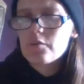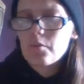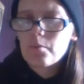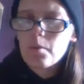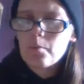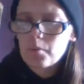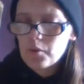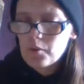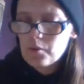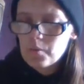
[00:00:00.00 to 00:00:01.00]
from
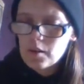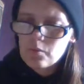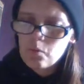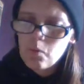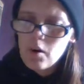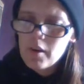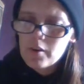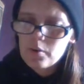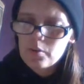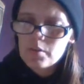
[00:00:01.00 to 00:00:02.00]
Bloom and
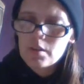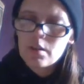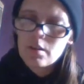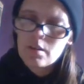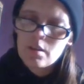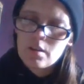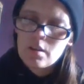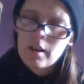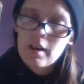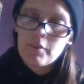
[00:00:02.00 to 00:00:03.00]
Wild.
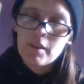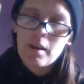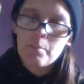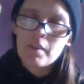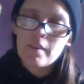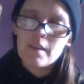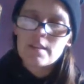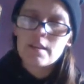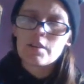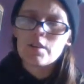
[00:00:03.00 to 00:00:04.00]
I have a couple of these
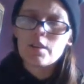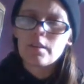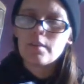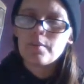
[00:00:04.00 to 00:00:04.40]
actually.